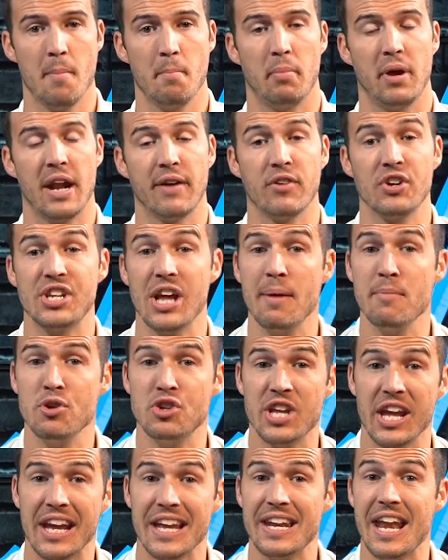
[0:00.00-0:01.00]
But every time you
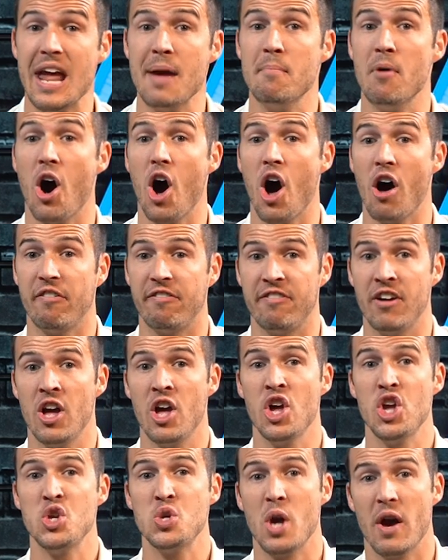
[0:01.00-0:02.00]
take a name off,
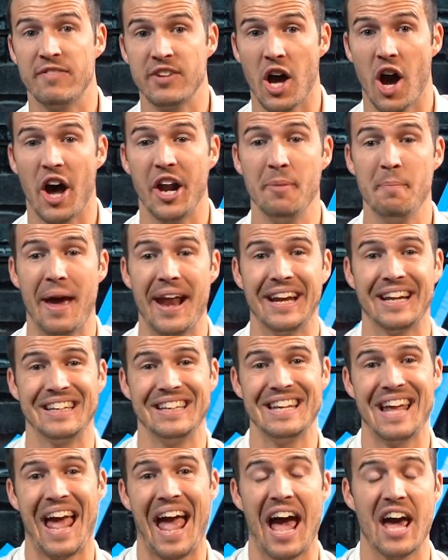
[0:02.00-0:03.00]
you have to
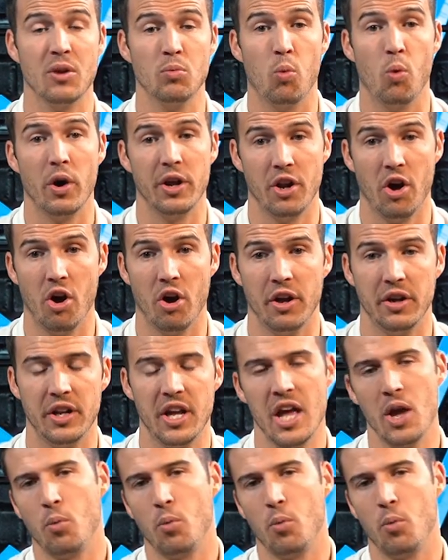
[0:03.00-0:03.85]
automatically add one on.